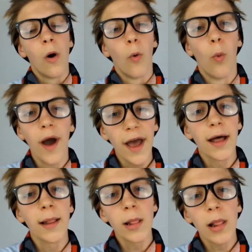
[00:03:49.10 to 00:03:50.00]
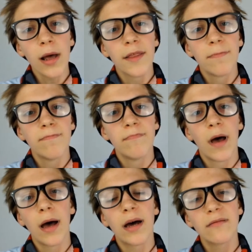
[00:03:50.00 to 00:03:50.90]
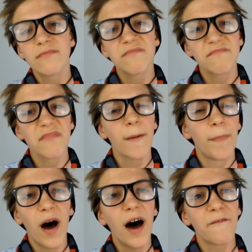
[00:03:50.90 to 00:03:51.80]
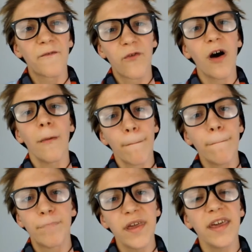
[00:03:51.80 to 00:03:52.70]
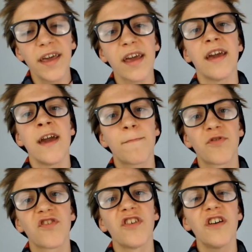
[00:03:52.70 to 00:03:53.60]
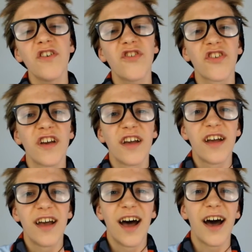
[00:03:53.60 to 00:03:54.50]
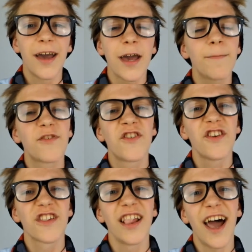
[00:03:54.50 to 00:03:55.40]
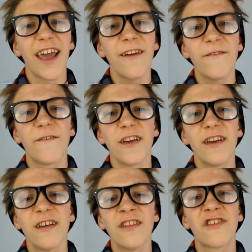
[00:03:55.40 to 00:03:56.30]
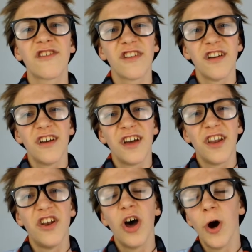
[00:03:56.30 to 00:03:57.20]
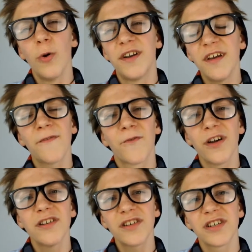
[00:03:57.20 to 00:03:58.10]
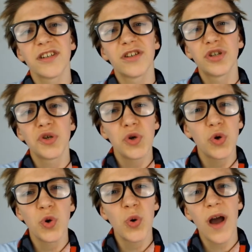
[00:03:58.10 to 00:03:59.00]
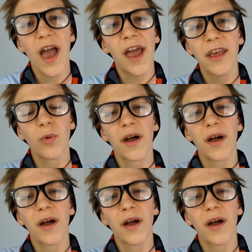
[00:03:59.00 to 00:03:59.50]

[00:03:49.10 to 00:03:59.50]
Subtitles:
Well, apart from being hipsters, a hipster's life is no different to anyone